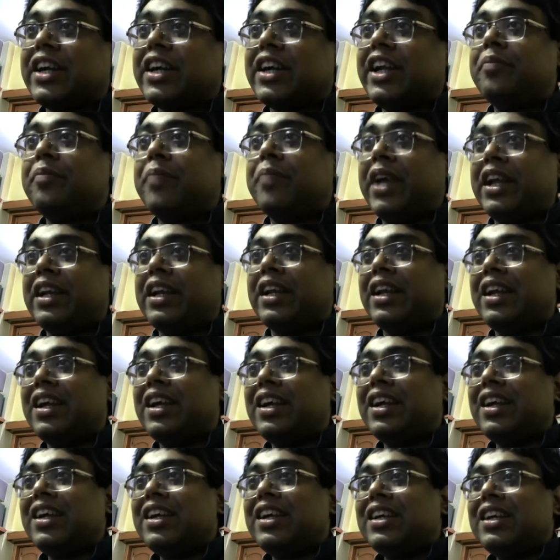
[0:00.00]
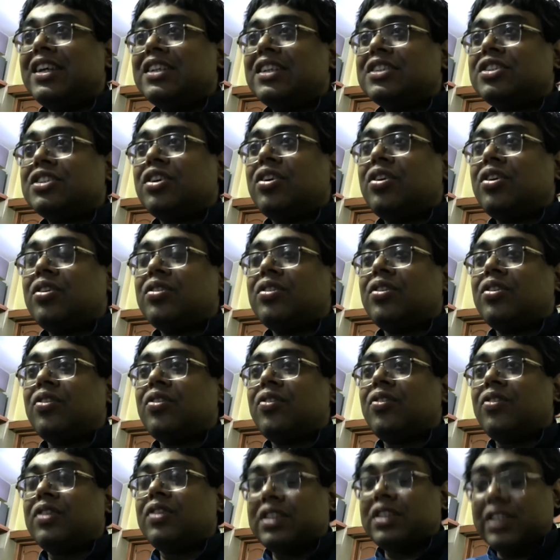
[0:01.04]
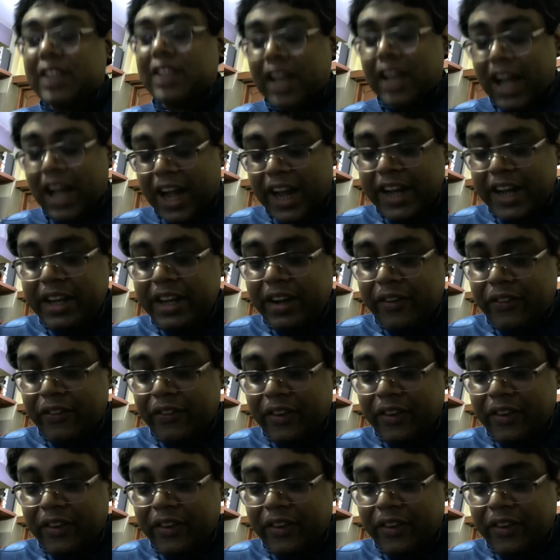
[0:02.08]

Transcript: Green Man. So the idea